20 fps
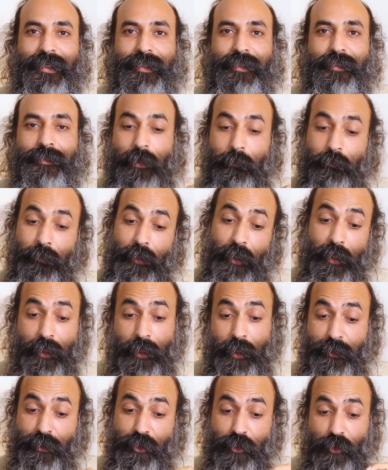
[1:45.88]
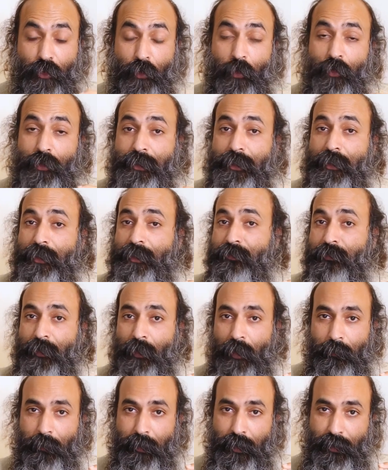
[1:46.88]
something in us knows this
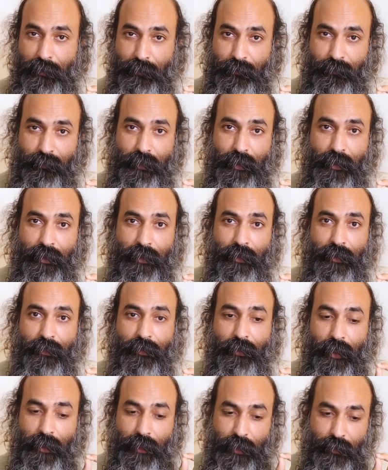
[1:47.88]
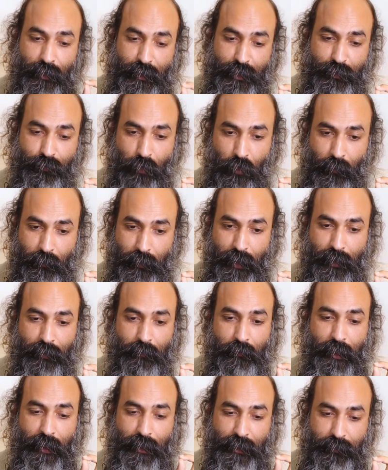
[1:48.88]
phenomena, that at this
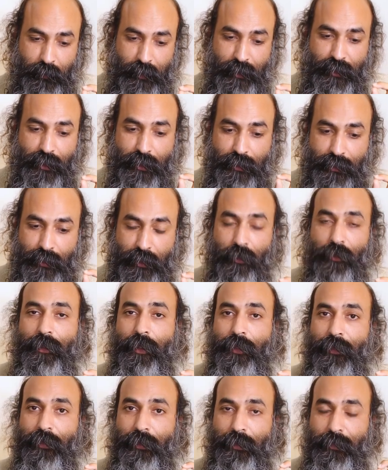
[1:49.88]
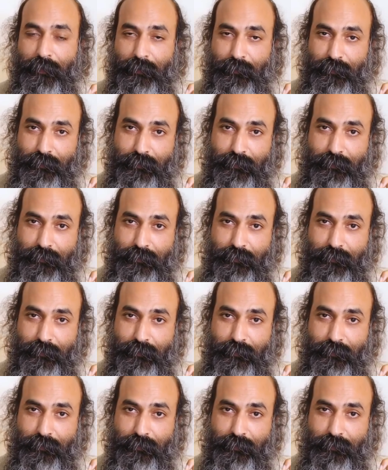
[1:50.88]
moment, my expression is inauthentic.